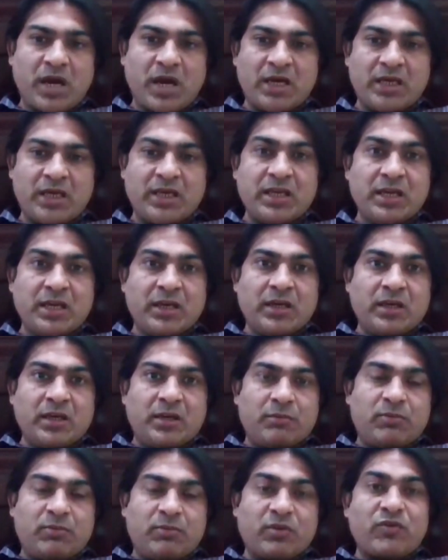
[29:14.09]
I
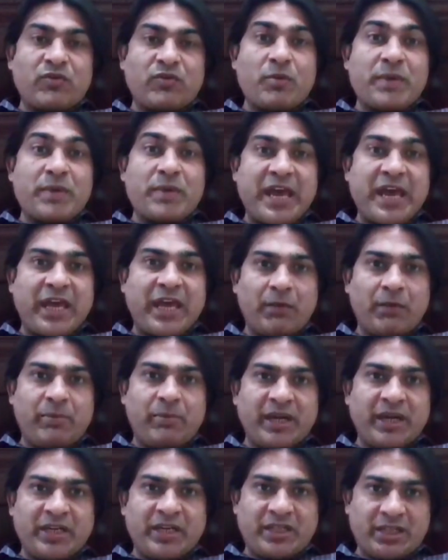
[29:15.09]
perform
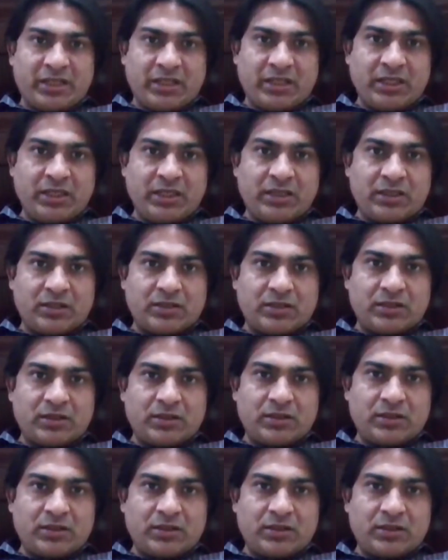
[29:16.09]
hang back technique.